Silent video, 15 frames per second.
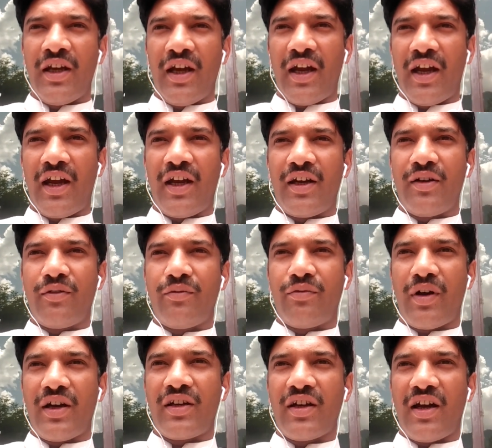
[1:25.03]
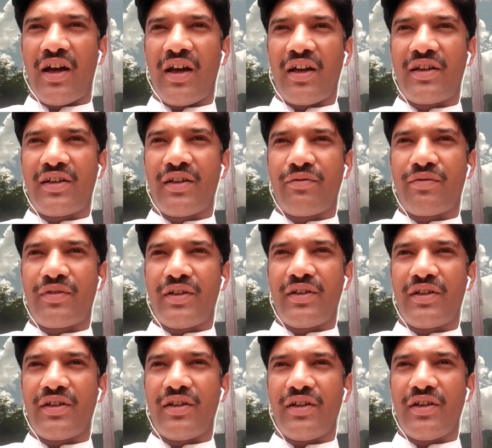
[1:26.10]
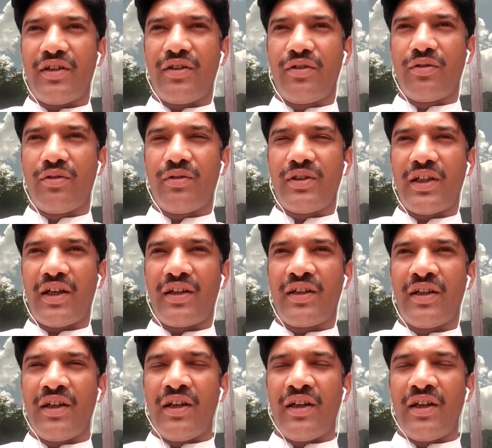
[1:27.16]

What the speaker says: and what are different that